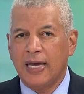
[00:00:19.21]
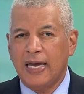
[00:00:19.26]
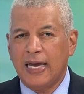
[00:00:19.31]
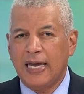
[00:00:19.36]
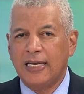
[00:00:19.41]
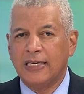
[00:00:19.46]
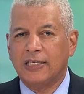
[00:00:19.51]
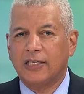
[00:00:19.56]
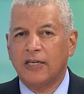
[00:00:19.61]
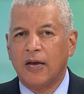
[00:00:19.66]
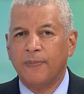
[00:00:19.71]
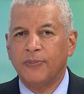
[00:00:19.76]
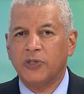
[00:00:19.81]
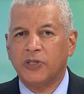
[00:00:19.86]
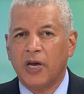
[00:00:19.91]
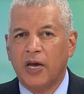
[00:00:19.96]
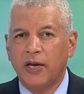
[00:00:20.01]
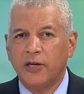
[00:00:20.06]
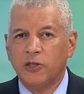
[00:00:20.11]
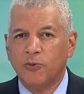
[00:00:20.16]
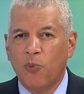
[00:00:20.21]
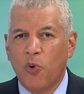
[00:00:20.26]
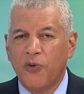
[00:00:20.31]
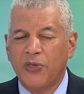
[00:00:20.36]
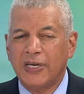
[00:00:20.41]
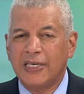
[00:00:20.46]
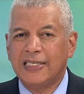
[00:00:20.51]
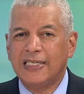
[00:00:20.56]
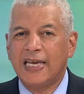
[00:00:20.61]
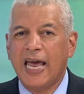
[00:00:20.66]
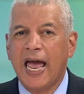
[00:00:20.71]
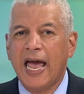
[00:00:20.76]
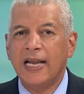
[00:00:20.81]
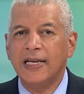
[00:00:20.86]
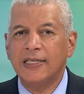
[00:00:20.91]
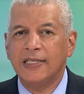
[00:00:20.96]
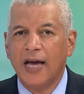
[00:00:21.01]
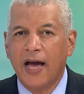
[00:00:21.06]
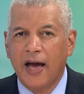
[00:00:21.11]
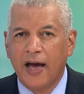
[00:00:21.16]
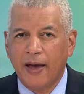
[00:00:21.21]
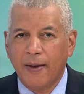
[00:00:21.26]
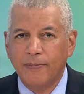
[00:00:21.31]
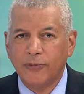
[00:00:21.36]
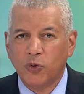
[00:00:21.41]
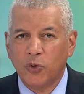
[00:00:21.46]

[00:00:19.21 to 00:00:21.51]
In some states, more than 10 times